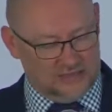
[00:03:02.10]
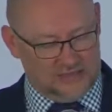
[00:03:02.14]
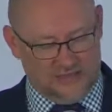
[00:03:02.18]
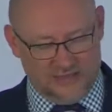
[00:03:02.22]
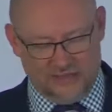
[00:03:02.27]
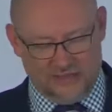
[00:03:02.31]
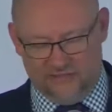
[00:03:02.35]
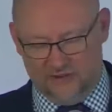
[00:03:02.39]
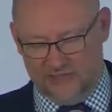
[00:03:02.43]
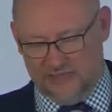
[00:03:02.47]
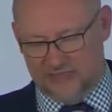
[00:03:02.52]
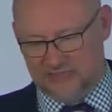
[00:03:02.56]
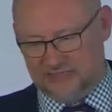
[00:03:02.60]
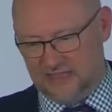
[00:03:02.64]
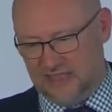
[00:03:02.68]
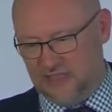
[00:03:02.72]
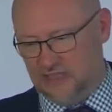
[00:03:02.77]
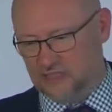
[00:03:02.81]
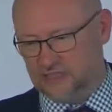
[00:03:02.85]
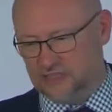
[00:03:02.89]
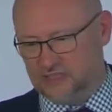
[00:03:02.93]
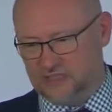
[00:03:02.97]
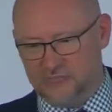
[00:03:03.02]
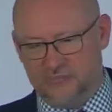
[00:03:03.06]
I think it really
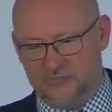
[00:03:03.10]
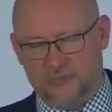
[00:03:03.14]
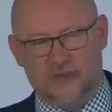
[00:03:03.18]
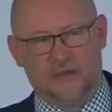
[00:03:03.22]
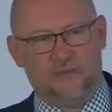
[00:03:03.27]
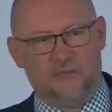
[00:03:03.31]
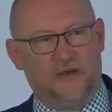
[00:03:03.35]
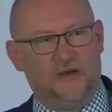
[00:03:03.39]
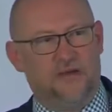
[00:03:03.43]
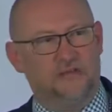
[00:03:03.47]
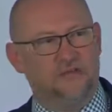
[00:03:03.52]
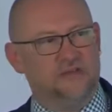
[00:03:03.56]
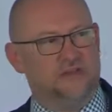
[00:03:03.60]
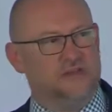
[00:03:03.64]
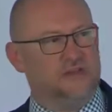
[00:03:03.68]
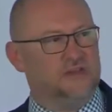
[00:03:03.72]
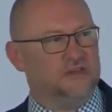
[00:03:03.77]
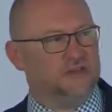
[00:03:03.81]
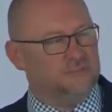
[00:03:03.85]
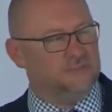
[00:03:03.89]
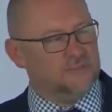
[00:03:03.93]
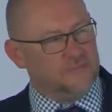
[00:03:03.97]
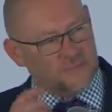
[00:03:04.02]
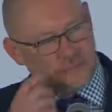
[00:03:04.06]
tells us something about
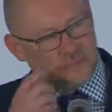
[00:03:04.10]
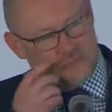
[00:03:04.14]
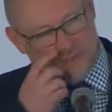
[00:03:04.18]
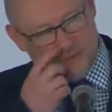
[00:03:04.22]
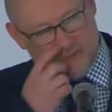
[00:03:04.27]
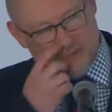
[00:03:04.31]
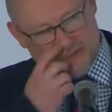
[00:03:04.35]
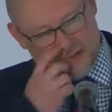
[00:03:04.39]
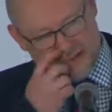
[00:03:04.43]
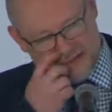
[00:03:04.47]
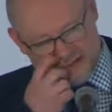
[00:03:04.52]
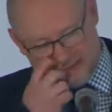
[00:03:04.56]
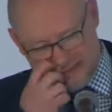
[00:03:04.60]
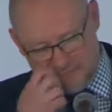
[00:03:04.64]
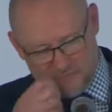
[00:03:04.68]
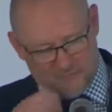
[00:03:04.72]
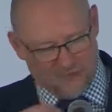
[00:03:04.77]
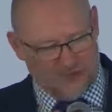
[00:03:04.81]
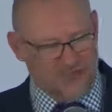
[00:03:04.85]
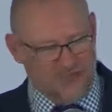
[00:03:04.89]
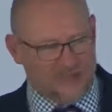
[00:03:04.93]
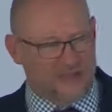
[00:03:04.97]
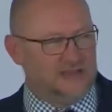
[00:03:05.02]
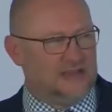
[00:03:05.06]
the
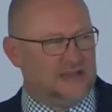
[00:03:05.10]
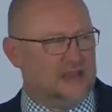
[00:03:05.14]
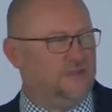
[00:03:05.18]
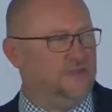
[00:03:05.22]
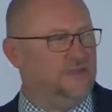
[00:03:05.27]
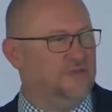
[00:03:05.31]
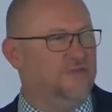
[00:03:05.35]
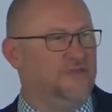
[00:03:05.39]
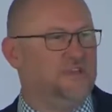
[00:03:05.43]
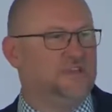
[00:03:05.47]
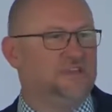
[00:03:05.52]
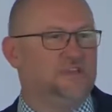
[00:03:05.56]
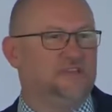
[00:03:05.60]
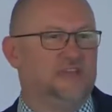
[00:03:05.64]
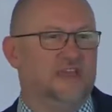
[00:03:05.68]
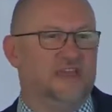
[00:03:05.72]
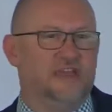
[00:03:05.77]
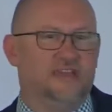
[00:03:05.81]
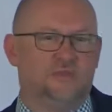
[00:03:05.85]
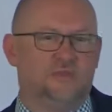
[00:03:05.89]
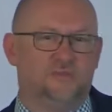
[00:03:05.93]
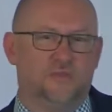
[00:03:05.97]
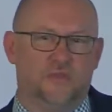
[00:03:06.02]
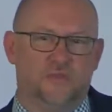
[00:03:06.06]
breadth and depth of the
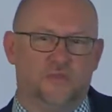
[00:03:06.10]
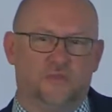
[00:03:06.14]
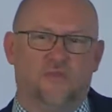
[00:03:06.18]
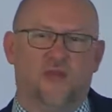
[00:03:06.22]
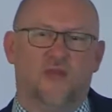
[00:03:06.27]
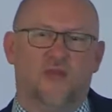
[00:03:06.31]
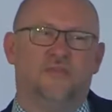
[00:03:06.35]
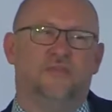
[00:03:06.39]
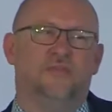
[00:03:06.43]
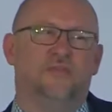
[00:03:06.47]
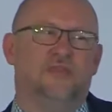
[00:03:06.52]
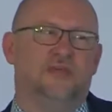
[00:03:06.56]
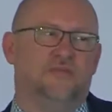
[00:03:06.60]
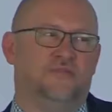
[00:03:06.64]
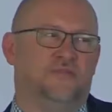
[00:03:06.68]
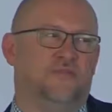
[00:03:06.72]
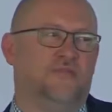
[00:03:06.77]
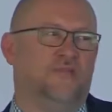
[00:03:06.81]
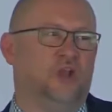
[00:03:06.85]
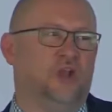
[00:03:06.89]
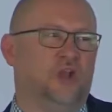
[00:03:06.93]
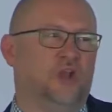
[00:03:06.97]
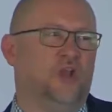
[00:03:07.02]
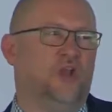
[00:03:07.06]
SACE, but the breadth and depth
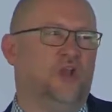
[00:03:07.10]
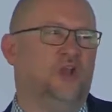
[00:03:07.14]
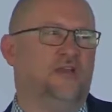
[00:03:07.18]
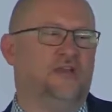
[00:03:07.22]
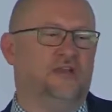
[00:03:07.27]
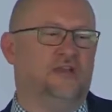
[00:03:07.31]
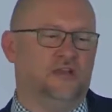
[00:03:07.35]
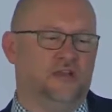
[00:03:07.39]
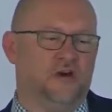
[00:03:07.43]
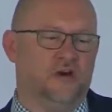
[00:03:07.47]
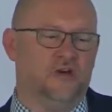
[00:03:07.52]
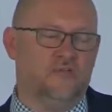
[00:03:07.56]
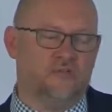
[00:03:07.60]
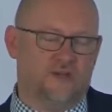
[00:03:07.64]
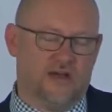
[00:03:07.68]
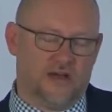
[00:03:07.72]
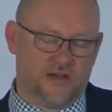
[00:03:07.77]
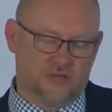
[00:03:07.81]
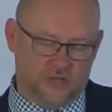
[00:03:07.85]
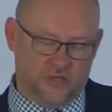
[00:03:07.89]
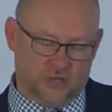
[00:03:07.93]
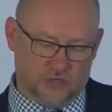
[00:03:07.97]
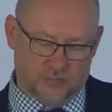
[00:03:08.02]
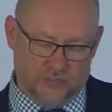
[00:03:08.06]
of the learning of
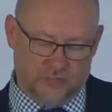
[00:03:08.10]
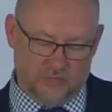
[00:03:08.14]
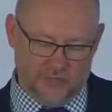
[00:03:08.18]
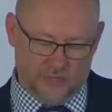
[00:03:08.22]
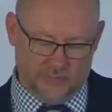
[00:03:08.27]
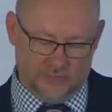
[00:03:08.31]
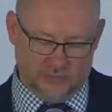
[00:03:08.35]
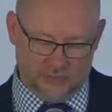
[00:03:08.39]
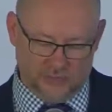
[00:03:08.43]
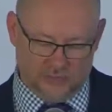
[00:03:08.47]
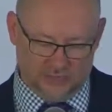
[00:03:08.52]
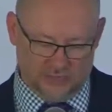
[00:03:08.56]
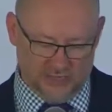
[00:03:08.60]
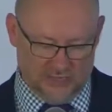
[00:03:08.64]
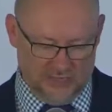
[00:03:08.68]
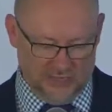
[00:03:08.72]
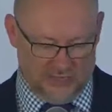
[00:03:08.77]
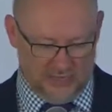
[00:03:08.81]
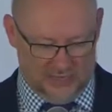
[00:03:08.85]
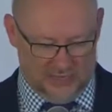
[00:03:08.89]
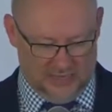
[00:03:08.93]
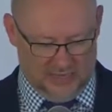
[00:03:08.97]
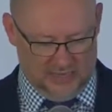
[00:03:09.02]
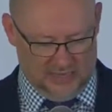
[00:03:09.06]
our young people
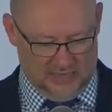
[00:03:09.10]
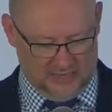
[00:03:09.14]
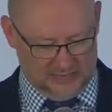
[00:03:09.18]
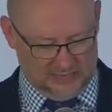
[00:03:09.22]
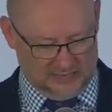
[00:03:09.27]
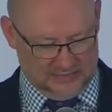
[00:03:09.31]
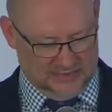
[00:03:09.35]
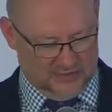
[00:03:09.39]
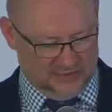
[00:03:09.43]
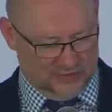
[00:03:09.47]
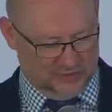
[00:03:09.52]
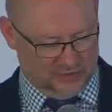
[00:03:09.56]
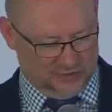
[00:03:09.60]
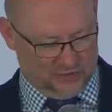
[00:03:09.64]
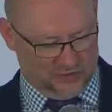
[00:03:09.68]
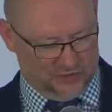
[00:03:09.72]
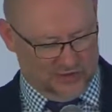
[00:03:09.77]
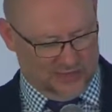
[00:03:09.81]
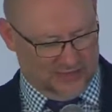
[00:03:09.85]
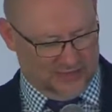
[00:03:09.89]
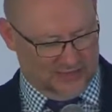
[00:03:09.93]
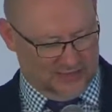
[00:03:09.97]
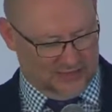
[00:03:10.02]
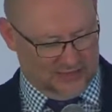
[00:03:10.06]
in South
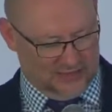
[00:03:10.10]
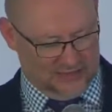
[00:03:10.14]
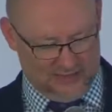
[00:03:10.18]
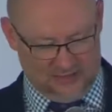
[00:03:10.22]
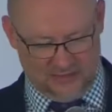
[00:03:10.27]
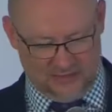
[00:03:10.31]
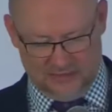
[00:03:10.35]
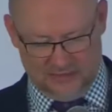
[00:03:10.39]
Australia.